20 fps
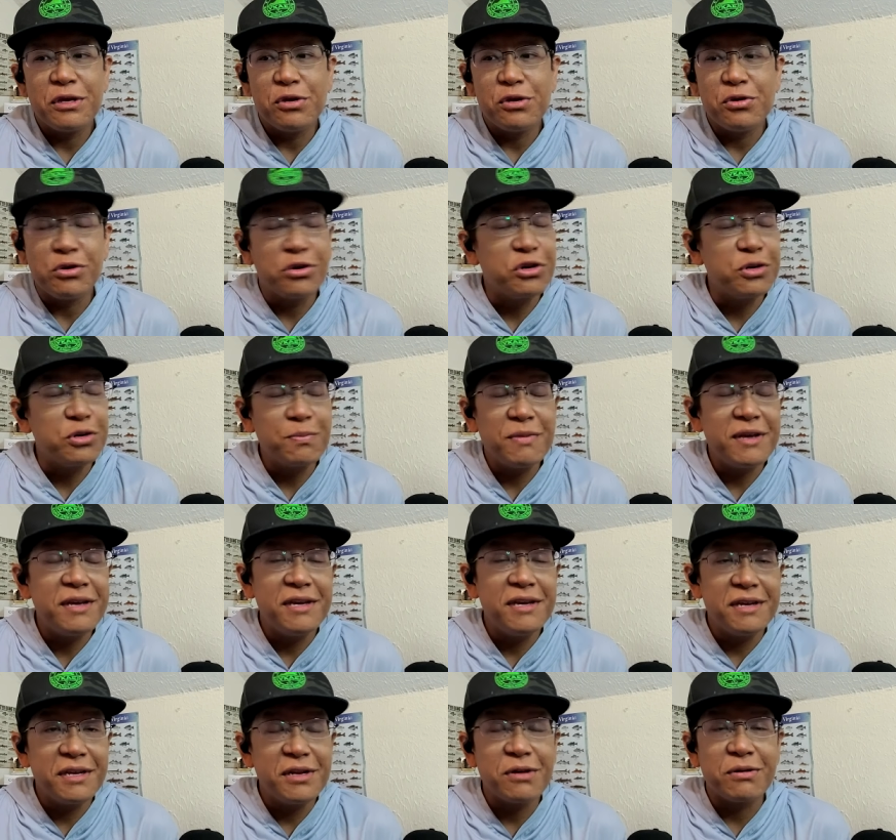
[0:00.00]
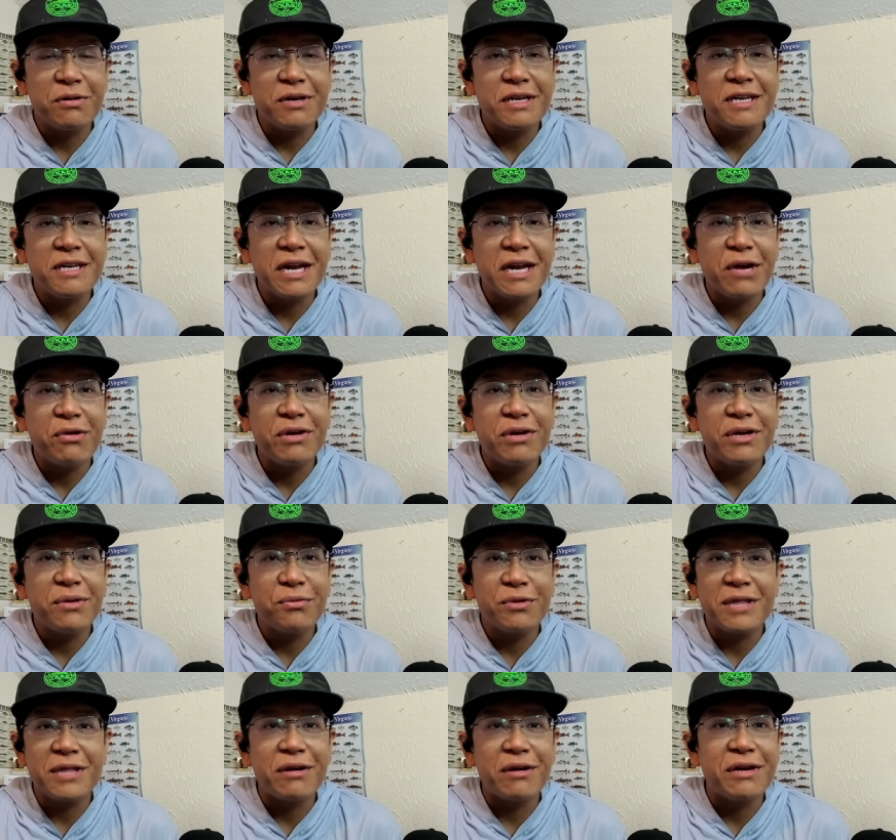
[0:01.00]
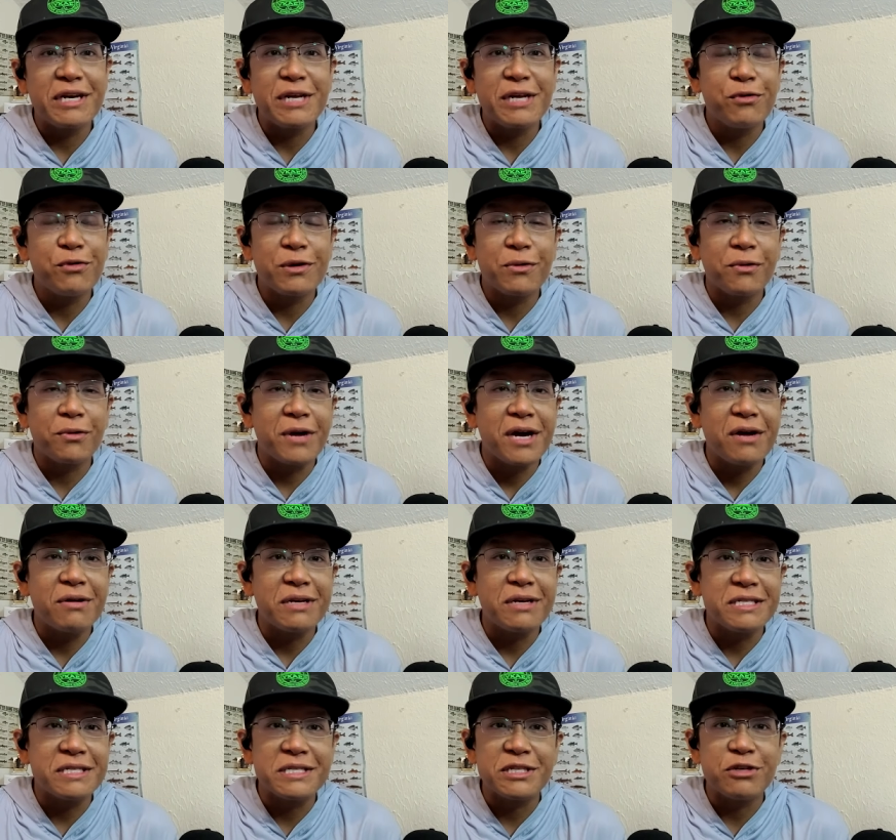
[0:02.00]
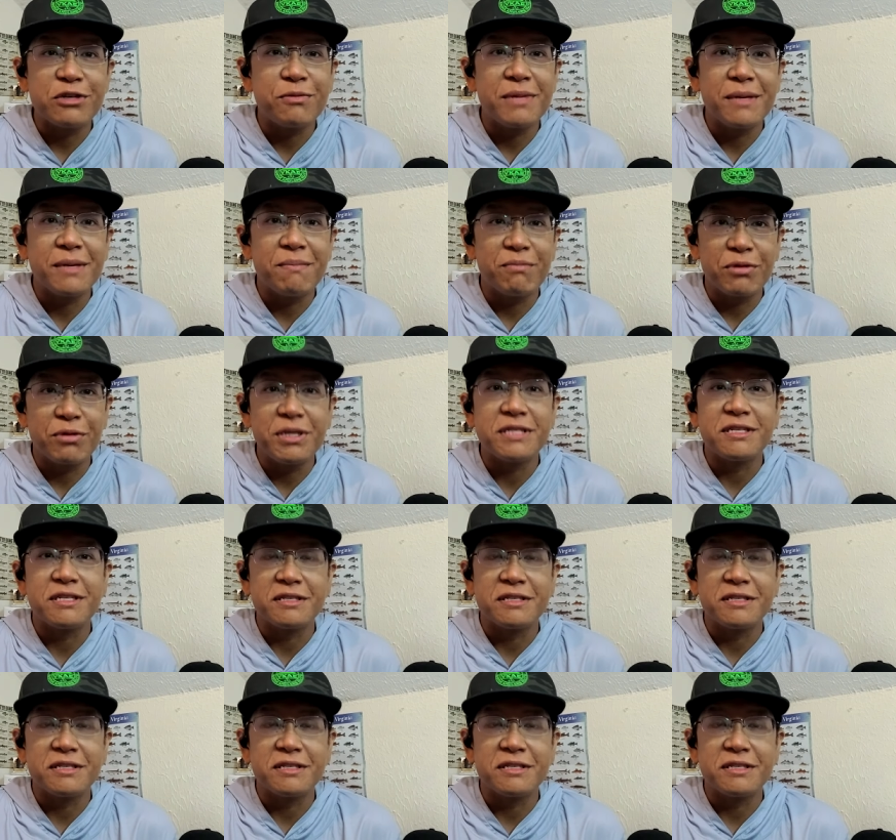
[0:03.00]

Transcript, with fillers: you could be, you know, in an area without anyone around and still be pretty